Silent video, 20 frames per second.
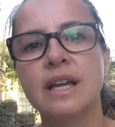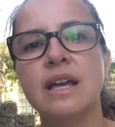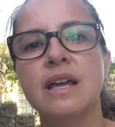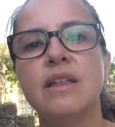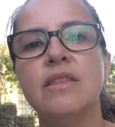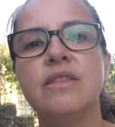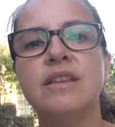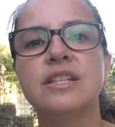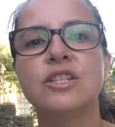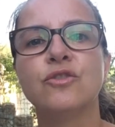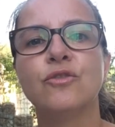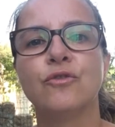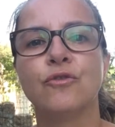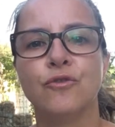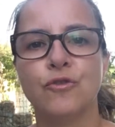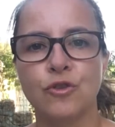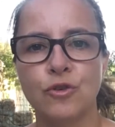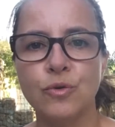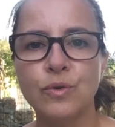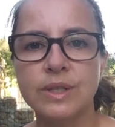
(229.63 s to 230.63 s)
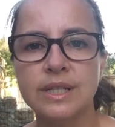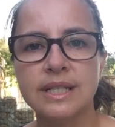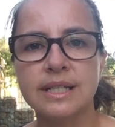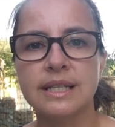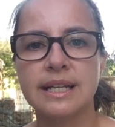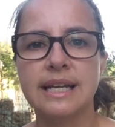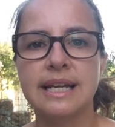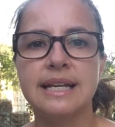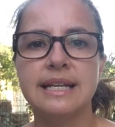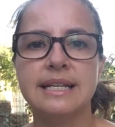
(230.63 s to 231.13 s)
this fruit
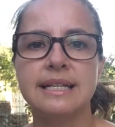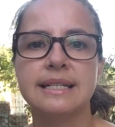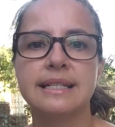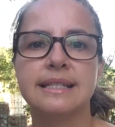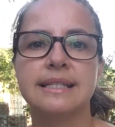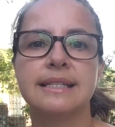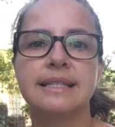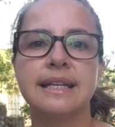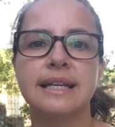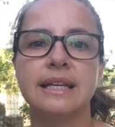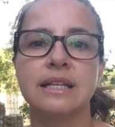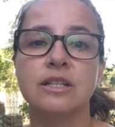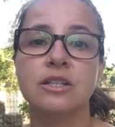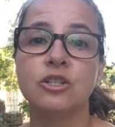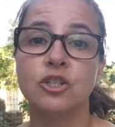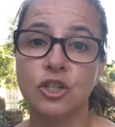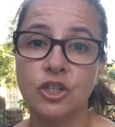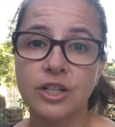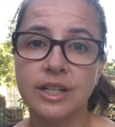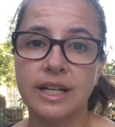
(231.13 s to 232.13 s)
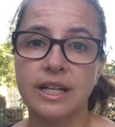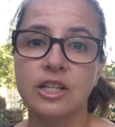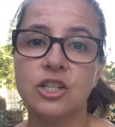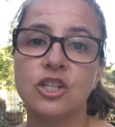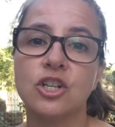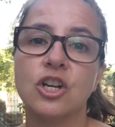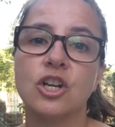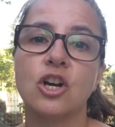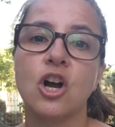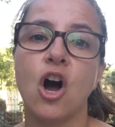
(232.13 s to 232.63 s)
is in
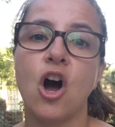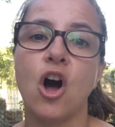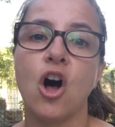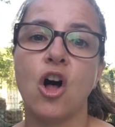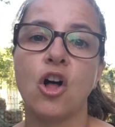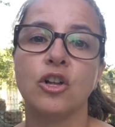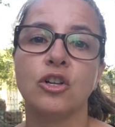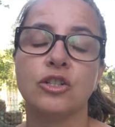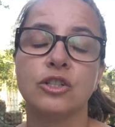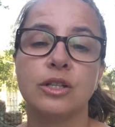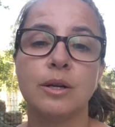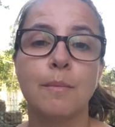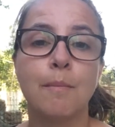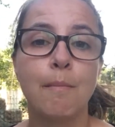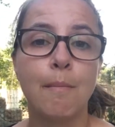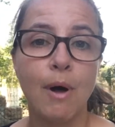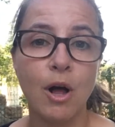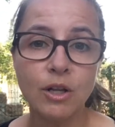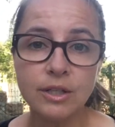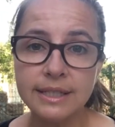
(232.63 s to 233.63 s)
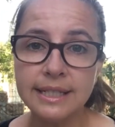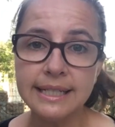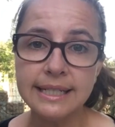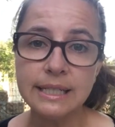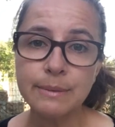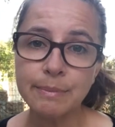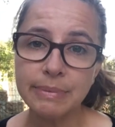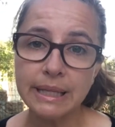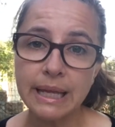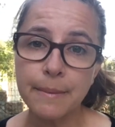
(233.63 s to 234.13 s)
Turkish called
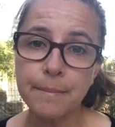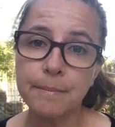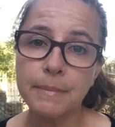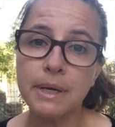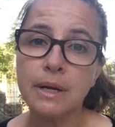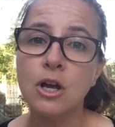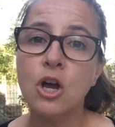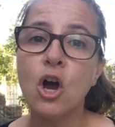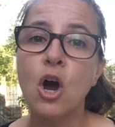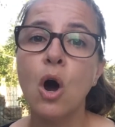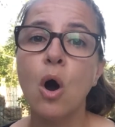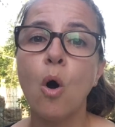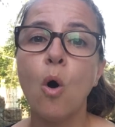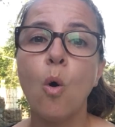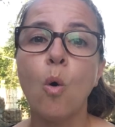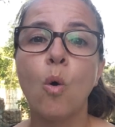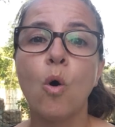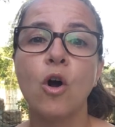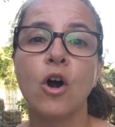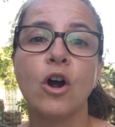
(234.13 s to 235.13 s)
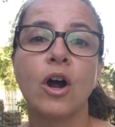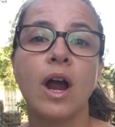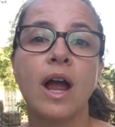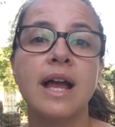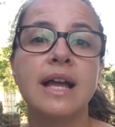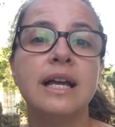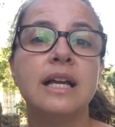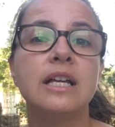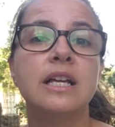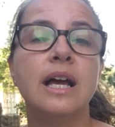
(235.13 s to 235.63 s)
Maltese plum or
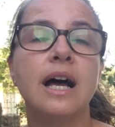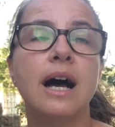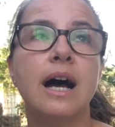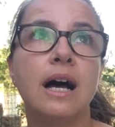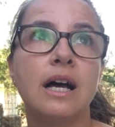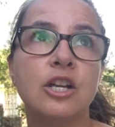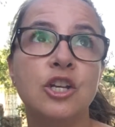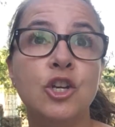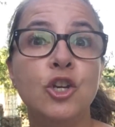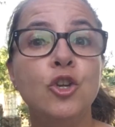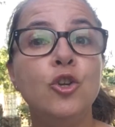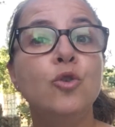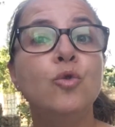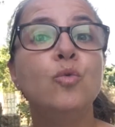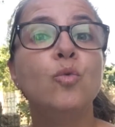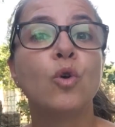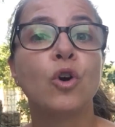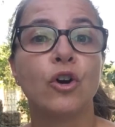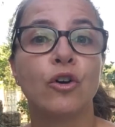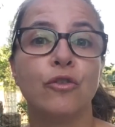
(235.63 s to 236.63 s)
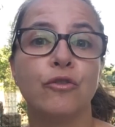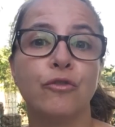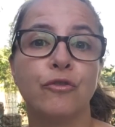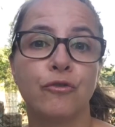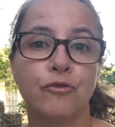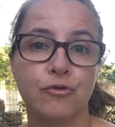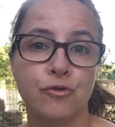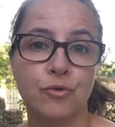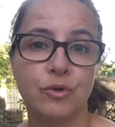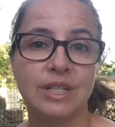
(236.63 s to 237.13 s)
New World
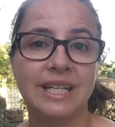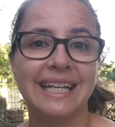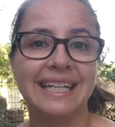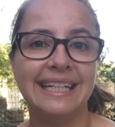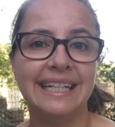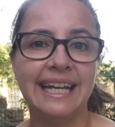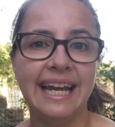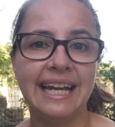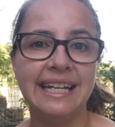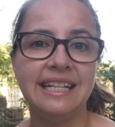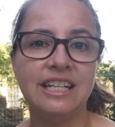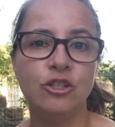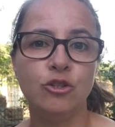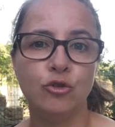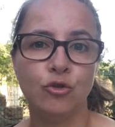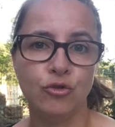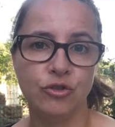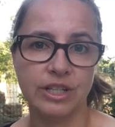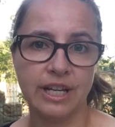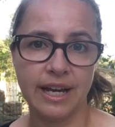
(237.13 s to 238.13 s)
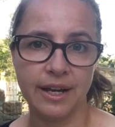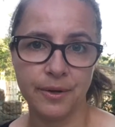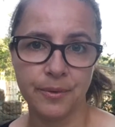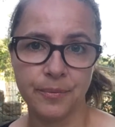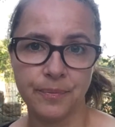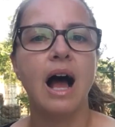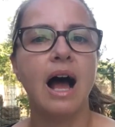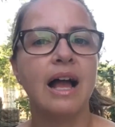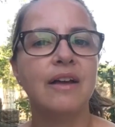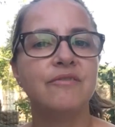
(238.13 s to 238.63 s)
fruit, Yeni dünya.
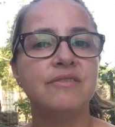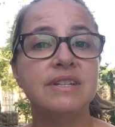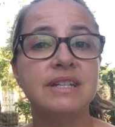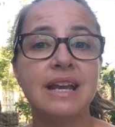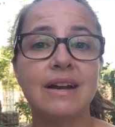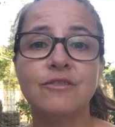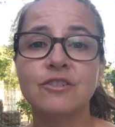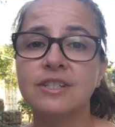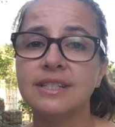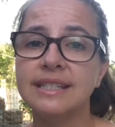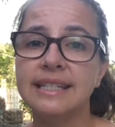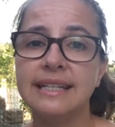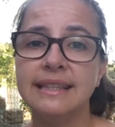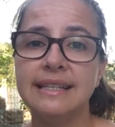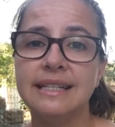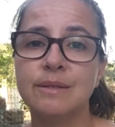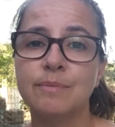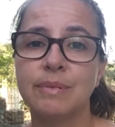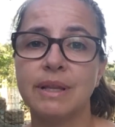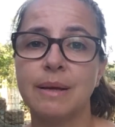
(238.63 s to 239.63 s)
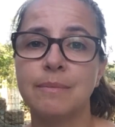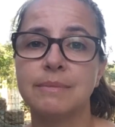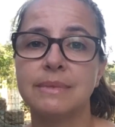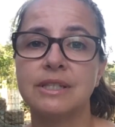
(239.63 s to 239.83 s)
I've never seen these plums